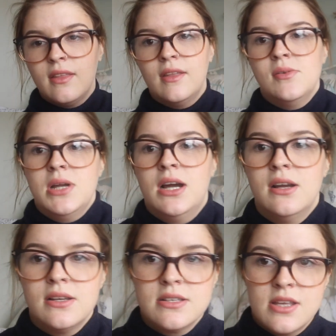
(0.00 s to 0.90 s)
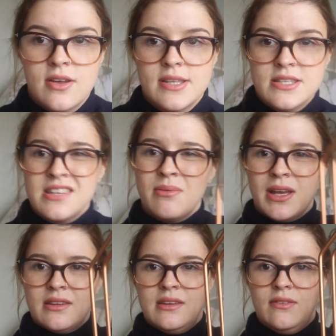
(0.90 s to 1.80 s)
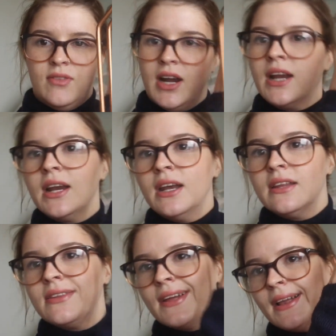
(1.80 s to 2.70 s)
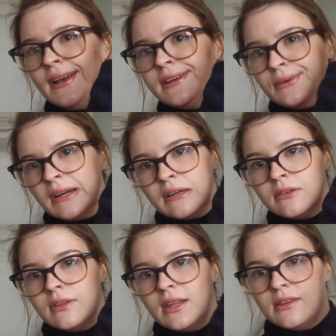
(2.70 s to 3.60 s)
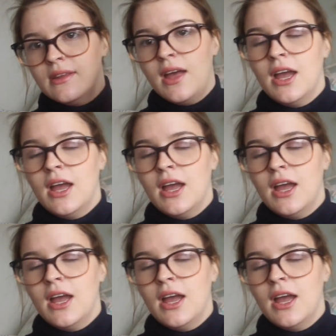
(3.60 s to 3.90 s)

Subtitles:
There we are. So it's this magazine rack, and it's like little houses.